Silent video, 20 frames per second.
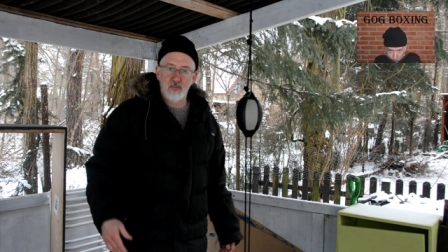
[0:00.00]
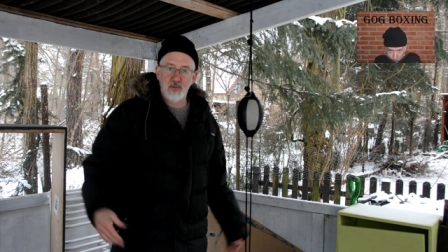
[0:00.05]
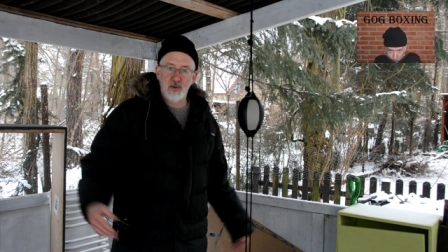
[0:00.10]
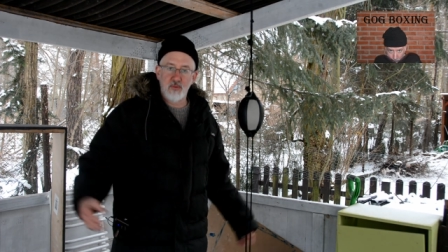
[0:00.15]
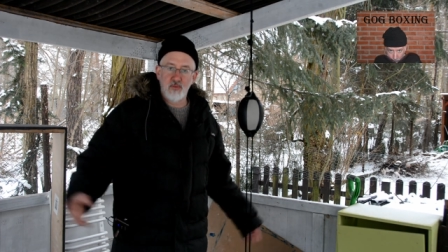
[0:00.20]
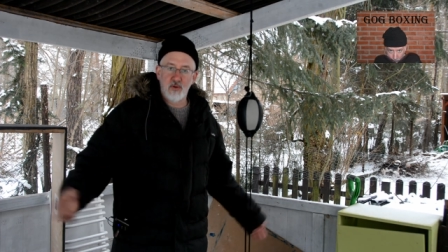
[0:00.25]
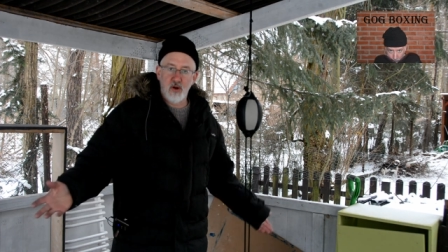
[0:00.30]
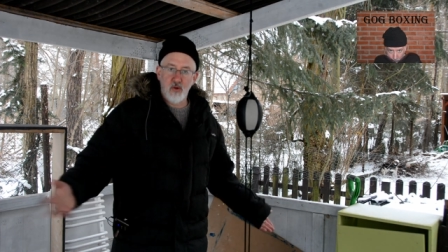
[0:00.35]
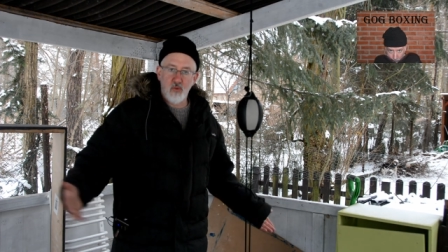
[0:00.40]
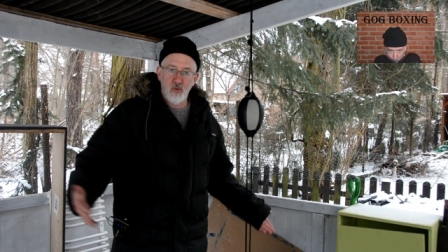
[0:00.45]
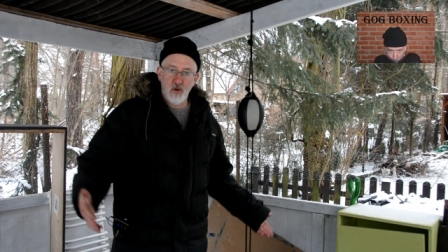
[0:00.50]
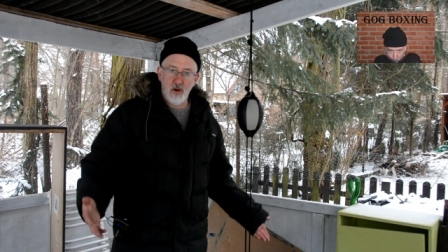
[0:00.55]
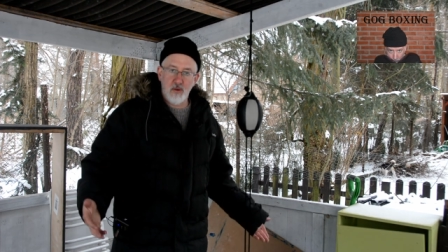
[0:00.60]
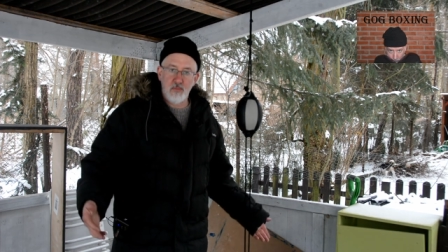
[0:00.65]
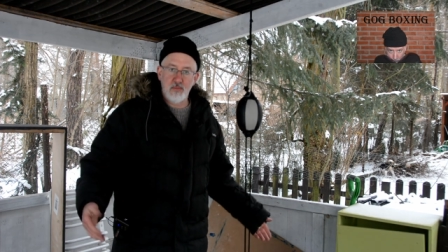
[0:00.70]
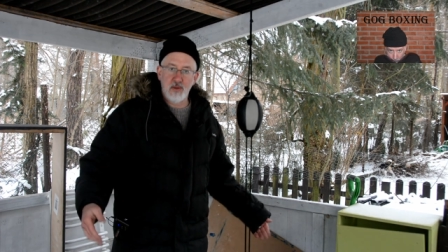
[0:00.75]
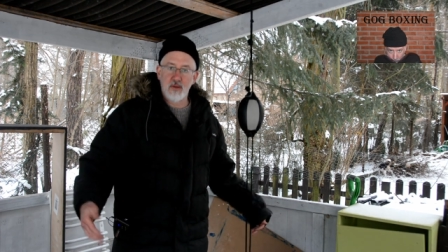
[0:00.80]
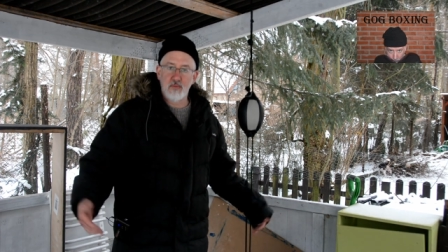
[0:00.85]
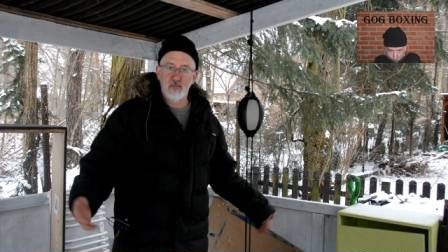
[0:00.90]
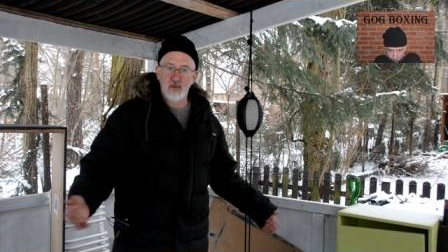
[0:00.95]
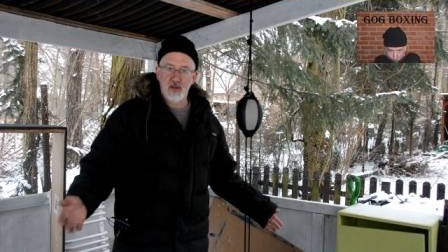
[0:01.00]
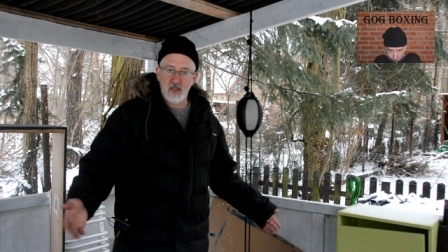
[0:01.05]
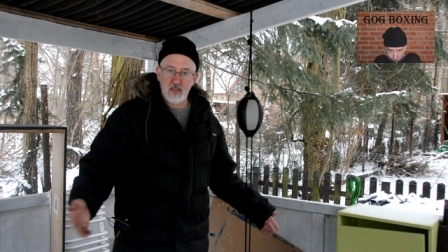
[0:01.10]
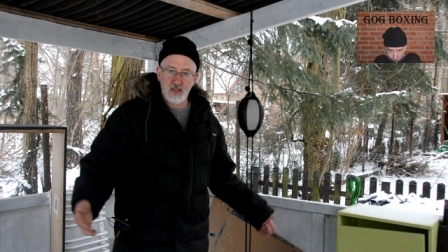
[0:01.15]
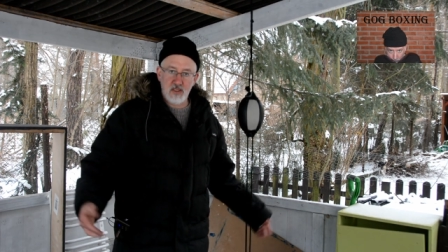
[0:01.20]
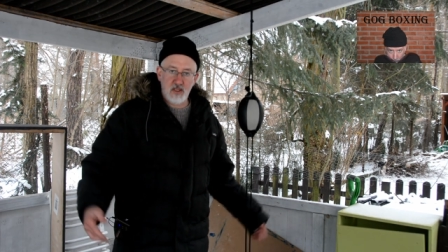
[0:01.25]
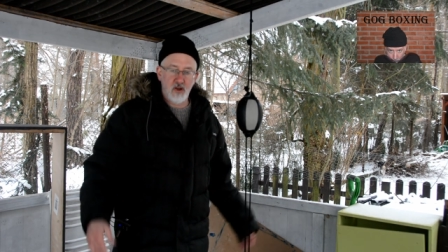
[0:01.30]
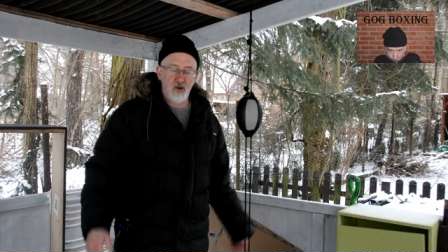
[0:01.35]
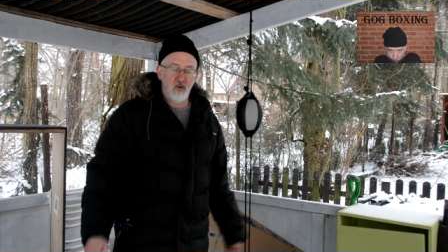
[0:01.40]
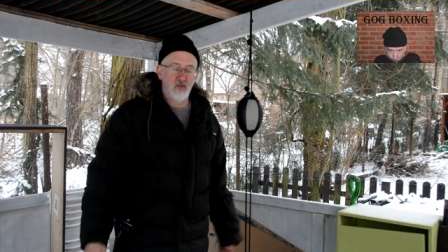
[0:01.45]
people don't want to meet because
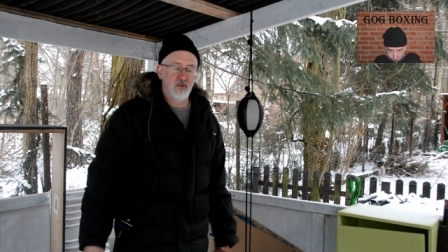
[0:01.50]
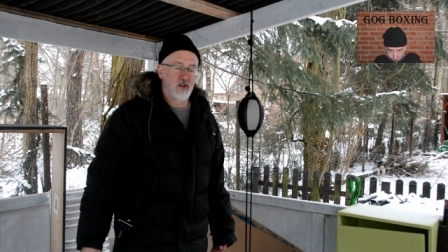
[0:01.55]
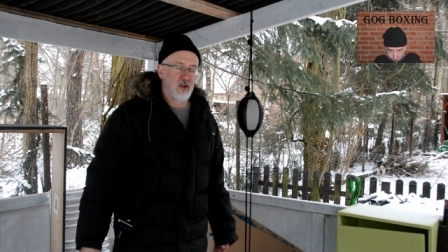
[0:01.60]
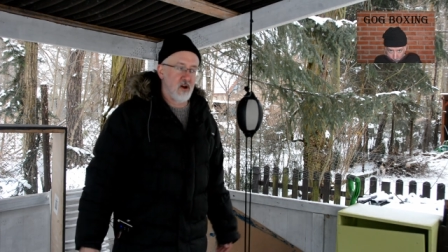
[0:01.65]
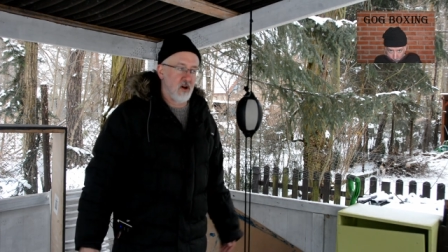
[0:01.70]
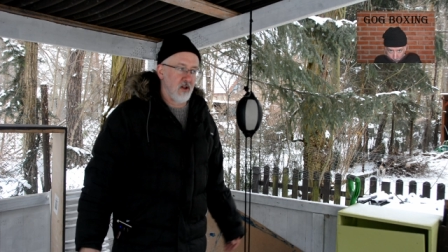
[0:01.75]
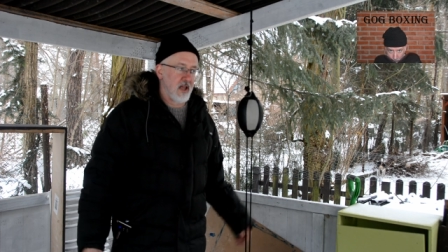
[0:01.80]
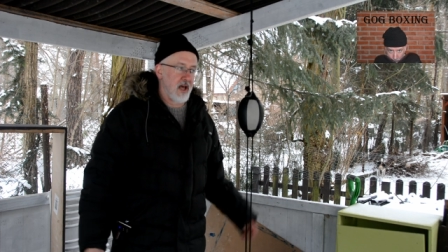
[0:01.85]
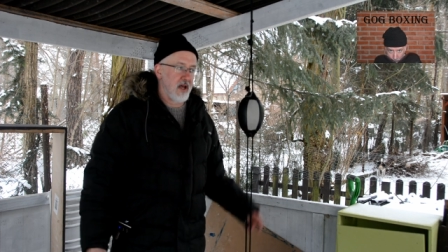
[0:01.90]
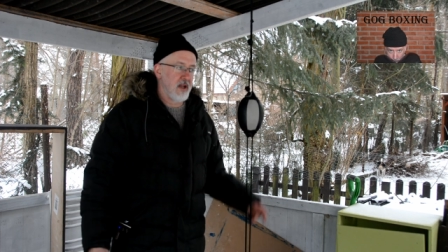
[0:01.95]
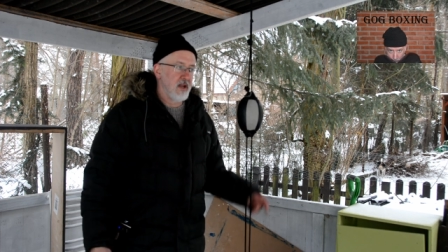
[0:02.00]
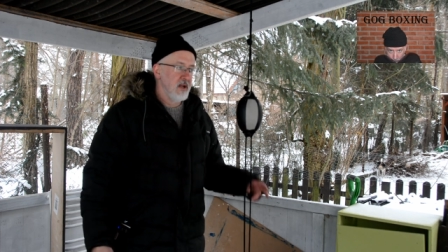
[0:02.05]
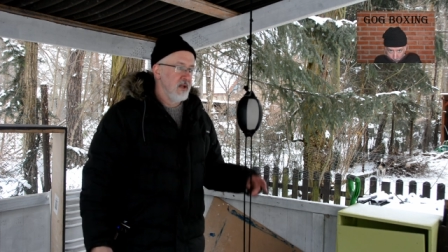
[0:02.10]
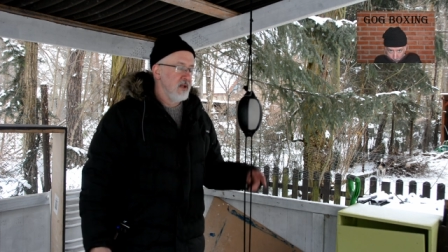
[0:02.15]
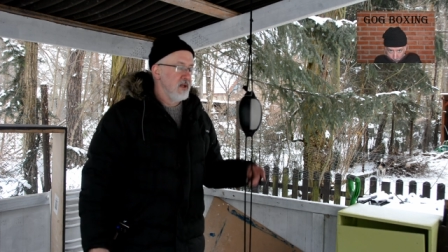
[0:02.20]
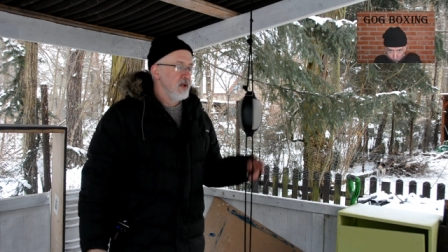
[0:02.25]
of COVID and all that.